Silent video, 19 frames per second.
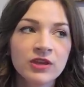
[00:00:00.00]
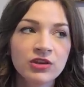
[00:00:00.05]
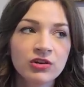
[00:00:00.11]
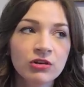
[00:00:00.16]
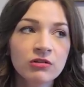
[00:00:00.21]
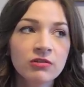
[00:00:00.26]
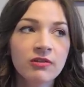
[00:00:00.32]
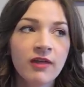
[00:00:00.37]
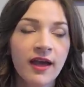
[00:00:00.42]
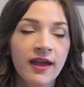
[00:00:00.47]

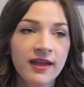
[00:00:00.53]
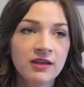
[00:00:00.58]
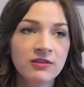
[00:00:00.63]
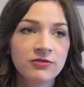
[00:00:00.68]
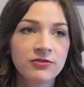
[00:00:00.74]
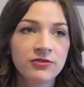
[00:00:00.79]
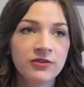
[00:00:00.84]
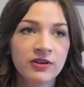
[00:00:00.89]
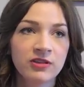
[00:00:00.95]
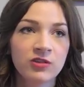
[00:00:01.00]
Your
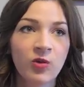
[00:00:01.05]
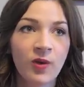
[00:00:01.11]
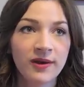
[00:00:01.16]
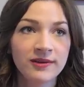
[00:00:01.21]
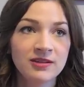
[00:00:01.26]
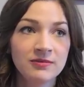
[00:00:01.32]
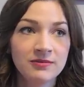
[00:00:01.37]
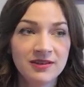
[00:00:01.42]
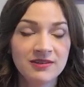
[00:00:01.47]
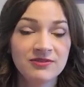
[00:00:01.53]
life is
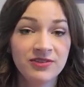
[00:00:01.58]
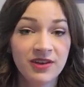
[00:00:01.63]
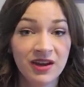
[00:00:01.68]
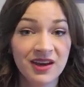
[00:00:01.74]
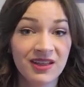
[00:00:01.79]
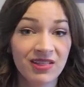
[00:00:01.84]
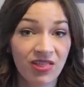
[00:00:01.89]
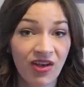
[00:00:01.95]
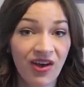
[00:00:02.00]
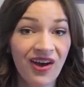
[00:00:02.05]
going to be
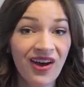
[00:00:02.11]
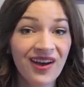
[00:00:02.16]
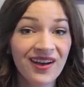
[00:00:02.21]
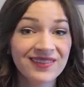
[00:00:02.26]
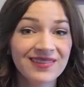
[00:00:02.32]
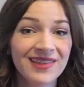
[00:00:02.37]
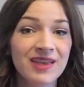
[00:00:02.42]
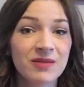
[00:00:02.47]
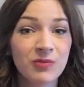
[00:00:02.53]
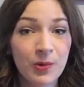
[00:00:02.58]
very
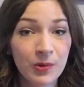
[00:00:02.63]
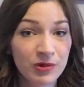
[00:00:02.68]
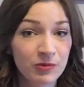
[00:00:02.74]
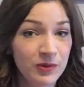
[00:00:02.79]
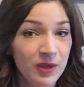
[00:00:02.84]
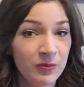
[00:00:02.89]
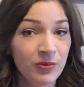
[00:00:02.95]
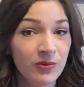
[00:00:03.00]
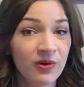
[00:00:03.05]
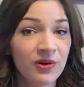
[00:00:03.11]
long. Like most
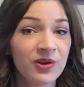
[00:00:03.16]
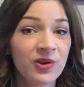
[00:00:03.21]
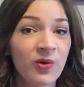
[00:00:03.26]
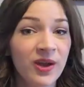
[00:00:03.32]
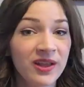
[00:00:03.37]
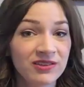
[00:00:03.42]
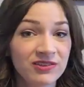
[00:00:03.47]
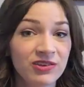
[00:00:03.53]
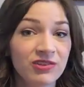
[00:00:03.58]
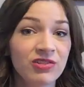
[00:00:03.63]
people are
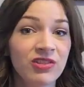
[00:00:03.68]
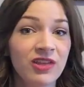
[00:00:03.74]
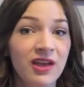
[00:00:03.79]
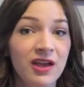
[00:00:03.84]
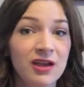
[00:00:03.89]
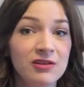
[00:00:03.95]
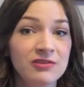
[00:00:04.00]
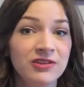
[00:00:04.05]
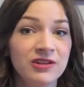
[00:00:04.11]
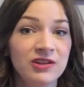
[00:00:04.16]
going to
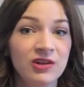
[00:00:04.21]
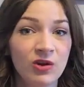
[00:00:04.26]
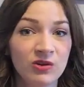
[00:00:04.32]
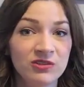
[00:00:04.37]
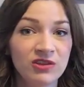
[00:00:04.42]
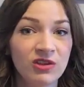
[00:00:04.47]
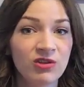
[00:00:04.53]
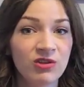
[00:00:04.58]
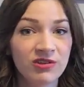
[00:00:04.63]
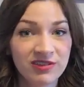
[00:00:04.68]
live, you know,
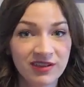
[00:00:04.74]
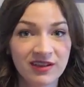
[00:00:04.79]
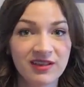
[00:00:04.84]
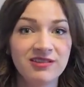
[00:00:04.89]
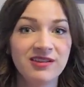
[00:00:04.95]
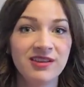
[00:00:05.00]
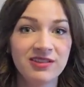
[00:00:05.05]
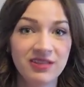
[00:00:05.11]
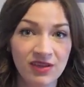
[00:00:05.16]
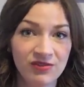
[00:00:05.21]
until they're
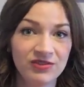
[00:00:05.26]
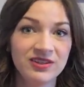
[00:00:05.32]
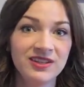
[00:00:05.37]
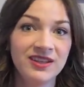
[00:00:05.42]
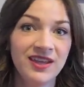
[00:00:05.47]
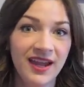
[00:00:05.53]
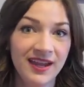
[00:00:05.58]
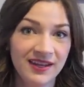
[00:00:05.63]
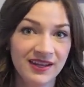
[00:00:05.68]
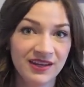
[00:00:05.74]
60,
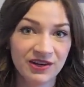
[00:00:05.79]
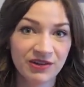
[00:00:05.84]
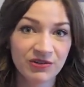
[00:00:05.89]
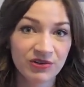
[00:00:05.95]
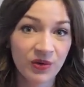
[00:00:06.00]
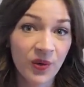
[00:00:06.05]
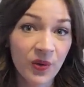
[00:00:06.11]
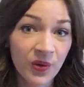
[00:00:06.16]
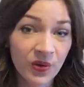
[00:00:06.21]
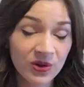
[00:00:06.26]
70, 80
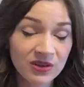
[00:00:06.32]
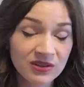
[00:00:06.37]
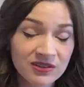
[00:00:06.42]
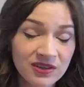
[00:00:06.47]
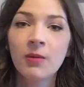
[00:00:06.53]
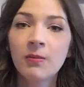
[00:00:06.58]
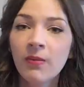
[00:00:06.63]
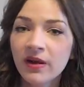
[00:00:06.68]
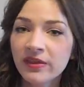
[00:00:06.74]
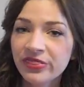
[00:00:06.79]
years old.
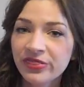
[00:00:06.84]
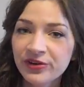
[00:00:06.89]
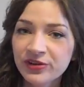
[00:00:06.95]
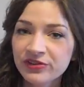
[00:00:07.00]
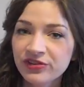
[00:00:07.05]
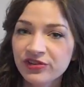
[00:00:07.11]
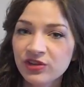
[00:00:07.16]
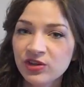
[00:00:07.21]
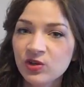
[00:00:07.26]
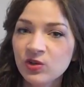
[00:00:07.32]
A month or
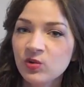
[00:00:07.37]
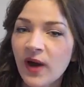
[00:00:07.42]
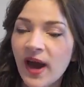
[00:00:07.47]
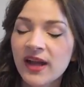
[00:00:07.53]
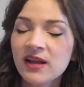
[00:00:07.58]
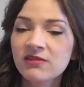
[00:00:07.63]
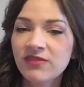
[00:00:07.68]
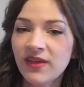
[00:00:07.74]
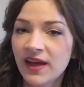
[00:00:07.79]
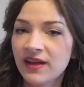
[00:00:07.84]
two
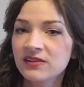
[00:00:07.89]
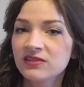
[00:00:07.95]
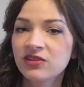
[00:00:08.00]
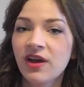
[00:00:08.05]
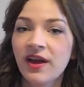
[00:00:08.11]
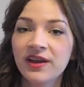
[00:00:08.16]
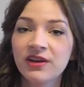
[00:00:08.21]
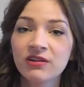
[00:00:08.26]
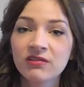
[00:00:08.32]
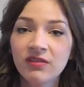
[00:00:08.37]
out of that
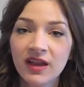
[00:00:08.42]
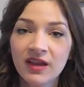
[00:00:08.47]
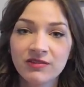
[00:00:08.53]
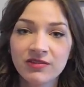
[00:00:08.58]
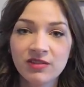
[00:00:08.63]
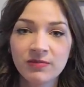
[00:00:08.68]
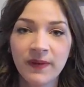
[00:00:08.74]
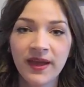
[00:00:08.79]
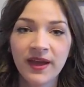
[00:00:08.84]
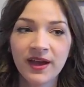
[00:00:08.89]
entire
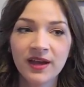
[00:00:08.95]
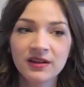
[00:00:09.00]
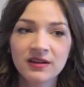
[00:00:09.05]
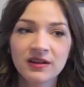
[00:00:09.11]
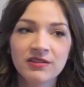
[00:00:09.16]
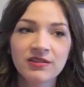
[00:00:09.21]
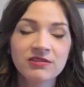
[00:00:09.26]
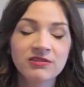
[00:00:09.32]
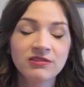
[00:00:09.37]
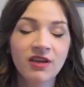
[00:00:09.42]
lifespan
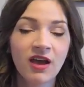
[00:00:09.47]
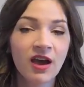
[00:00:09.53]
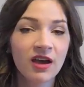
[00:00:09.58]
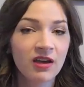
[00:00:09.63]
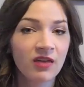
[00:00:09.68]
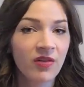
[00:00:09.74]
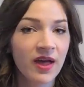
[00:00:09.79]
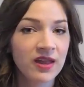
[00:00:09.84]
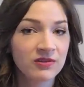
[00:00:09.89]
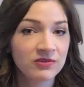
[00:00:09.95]
is not
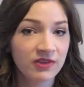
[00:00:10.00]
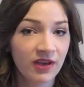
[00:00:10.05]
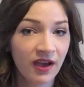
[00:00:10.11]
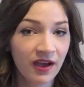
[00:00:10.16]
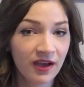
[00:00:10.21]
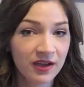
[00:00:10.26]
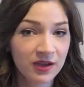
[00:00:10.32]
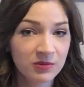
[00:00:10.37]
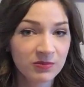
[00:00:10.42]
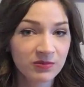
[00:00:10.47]
a lot of
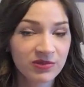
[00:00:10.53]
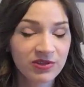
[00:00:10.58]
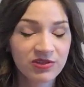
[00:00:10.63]
time.